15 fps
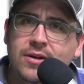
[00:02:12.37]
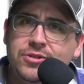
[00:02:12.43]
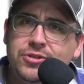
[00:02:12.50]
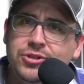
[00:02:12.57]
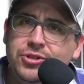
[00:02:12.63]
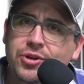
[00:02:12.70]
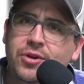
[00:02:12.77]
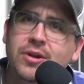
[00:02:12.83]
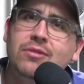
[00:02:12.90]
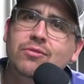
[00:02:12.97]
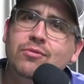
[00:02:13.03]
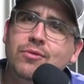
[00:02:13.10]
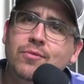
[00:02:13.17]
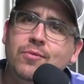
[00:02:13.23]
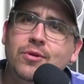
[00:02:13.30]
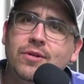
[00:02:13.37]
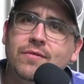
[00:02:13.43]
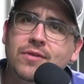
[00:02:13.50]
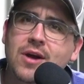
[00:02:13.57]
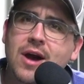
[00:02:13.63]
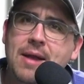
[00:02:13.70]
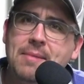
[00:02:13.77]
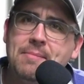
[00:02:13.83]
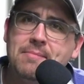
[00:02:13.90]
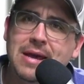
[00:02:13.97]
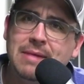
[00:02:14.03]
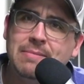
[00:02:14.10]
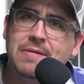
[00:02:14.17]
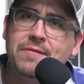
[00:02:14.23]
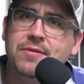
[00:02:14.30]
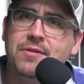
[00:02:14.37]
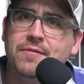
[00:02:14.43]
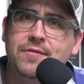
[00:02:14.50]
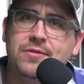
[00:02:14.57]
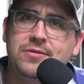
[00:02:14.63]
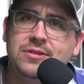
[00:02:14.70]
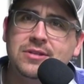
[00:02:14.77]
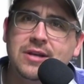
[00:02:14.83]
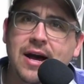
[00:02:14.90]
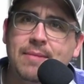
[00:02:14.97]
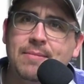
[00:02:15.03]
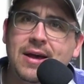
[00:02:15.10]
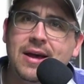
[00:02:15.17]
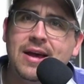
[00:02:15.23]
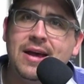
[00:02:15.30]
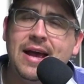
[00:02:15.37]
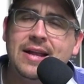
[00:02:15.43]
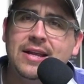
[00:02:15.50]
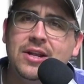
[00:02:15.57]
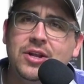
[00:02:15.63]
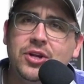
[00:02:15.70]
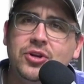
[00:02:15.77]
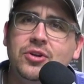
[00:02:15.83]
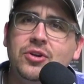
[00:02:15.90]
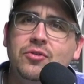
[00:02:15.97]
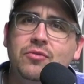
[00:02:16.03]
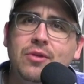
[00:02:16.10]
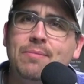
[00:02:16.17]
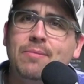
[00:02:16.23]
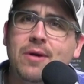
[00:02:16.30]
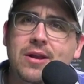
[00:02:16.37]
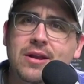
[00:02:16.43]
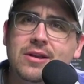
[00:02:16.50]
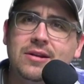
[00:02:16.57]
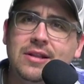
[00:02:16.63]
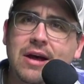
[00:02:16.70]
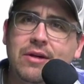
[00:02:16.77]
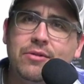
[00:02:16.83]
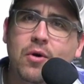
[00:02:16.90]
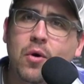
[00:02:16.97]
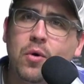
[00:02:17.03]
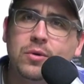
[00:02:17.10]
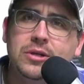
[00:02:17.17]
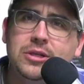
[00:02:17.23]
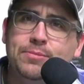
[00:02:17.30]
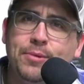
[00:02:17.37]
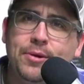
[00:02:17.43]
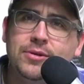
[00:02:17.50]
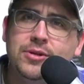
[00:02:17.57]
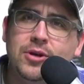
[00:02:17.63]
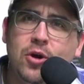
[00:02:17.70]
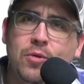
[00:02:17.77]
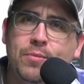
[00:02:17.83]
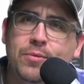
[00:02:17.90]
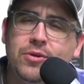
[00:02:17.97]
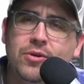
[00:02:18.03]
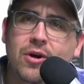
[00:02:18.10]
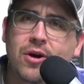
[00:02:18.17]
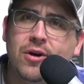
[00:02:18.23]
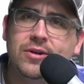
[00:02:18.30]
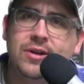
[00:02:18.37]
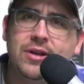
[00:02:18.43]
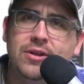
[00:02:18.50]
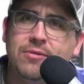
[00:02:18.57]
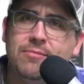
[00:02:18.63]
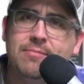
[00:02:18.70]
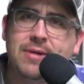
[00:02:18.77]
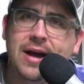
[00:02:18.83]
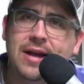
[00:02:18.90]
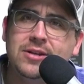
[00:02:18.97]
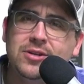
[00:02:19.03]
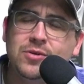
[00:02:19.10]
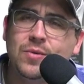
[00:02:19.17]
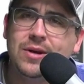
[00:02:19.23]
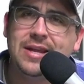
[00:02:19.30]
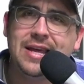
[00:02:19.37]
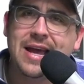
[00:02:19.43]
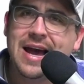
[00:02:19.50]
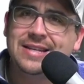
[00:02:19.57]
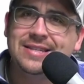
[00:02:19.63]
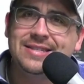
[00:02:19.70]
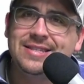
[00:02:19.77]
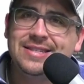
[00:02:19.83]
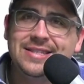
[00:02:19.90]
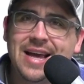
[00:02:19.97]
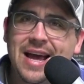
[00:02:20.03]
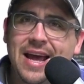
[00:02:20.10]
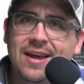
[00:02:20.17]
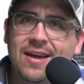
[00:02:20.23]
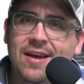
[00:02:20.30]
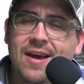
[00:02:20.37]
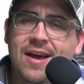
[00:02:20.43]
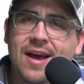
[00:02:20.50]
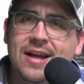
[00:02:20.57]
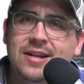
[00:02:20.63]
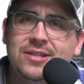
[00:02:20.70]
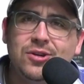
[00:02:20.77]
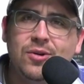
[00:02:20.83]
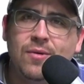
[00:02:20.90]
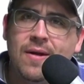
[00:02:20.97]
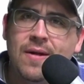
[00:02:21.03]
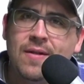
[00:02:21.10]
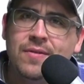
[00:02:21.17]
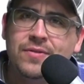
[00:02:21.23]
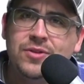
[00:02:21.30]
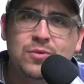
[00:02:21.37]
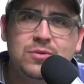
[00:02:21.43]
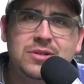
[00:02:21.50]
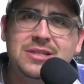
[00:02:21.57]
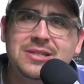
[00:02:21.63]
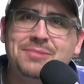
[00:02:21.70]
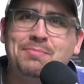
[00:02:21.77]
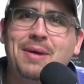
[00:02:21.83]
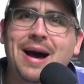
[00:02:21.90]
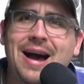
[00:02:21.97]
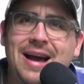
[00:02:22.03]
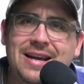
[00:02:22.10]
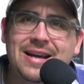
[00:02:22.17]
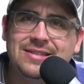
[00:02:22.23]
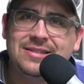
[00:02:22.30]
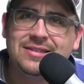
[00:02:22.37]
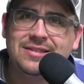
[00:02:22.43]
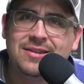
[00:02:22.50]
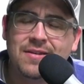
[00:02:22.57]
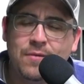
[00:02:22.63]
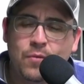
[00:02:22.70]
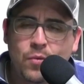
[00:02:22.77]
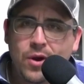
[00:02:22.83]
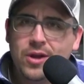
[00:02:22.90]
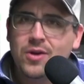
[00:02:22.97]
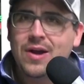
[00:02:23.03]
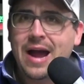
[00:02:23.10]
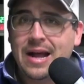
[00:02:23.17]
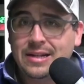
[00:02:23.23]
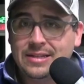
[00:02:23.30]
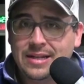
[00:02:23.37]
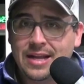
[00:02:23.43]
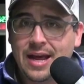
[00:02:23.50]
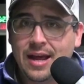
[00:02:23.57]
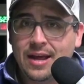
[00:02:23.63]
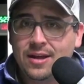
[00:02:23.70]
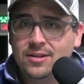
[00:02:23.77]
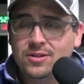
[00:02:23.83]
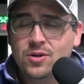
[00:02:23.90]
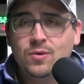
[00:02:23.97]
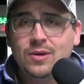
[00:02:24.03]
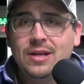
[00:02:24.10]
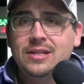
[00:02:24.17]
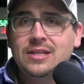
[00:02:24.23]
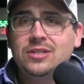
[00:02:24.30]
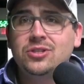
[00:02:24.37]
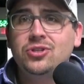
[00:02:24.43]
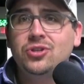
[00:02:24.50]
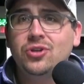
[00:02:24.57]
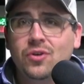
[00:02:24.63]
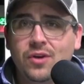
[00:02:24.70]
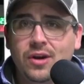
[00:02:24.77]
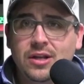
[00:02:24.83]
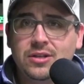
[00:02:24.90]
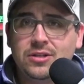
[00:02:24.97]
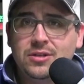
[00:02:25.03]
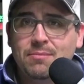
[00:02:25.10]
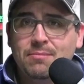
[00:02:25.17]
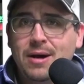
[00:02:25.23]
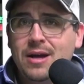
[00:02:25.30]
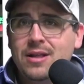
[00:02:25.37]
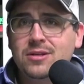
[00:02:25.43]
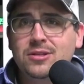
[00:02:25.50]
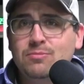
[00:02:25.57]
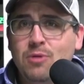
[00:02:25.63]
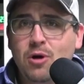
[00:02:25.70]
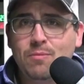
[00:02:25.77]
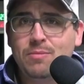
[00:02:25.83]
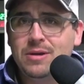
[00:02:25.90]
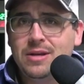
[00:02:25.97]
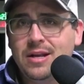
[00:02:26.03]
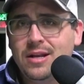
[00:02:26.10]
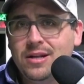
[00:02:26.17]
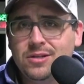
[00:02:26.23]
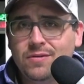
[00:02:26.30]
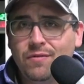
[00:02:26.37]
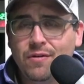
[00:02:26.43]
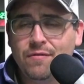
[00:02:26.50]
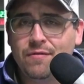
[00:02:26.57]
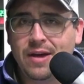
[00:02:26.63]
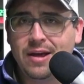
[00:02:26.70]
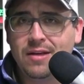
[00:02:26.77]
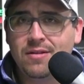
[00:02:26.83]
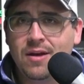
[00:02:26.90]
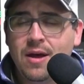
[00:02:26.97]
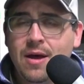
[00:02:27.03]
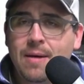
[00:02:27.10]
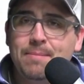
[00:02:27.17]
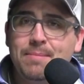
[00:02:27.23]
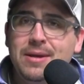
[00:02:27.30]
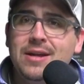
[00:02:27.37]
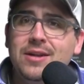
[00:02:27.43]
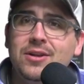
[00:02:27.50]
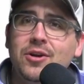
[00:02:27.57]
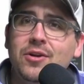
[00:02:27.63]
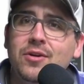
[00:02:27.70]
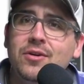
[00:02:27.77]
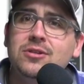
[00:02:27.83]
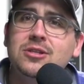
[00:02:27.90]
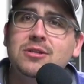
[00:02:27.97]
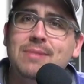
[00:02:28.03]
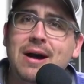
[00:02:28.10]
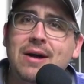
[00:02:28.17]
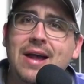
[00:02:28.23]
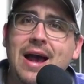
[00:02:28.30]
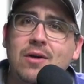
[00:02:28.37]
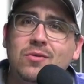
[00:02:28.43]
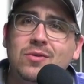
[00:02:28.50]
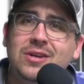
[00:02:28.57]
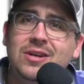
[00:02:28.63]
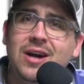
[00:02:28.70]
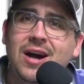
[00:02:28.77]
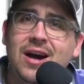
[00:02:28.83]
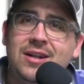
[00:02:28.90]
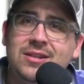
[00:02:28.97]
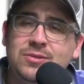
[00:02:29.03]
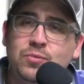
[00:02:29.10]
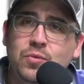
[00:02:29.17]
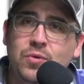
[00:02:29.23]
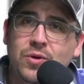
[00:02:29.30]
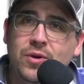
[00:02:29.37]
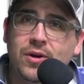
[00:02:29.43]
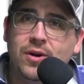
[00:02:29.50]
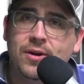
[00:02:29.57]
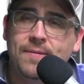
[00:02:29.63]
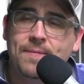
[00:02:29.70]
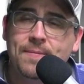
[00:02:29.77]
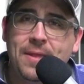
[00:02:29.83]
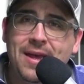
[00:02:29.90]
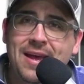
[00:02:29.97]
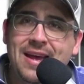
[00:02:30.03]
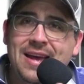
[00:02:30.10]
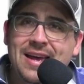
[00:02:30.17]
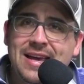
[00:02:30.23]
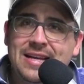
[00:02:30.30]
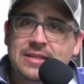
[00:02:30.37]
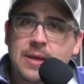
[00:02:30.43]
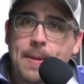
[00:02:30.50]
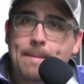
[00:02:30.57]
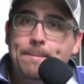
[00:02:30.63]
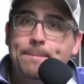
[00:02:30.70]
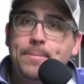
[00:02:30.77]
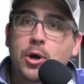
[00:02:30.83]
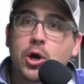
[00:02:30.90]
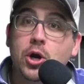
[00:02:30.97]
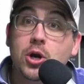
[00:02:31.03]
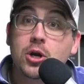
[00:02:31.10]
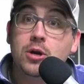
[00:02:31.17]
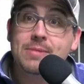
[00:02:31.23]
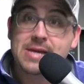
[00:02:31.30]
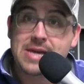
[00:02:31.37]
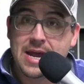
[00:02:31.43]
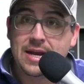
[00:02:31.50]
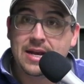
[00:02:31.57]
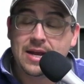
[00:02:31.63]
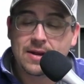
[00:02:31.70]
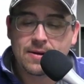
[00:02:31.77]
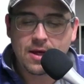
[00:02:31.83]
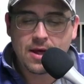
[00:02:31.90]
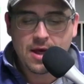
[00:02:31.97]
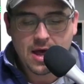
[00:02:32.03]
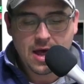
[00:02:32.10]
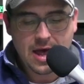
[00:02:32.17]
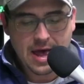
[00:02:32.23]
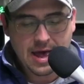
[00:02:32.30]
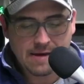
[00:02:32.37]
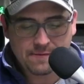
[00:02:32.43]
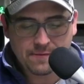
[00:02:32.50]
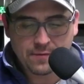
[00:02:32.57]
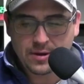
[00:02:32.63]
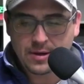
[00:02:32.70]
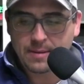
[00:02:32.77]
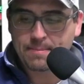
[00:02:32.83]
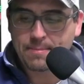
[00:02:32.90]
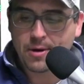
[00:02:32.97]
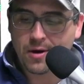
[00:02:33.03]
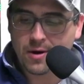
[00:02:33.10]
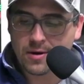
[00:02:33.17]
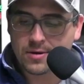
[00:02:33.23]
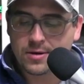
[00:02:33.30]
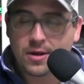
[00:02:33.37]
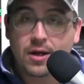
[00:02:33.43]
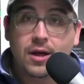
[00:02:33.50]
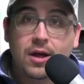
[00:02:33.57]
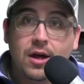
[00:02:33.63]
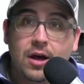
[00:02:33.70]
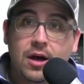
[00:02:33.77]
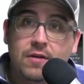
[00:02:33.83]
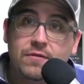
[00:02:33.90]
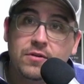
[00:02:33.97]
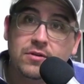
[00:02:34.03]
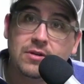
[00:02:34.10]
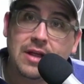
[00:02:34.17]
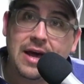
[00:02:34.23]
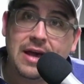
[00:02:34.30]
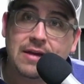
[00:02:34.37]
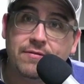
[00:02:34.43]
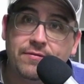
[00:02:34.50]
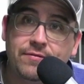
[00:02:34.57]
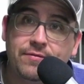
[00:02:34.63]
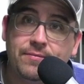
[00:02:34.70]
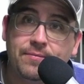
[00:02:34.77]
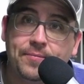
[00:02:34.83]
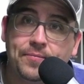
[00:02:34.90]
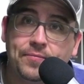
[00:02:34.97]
journey through the Word of God, maybe for the first time, and get a good grip on it and allow the Holy Spirit to open your heart and your mind to what He has to say. And so don't despise where you're at today. Don't get discouraged by the small beginnings of your faith. Be encouraged about how God's Word is permeating every part of your life.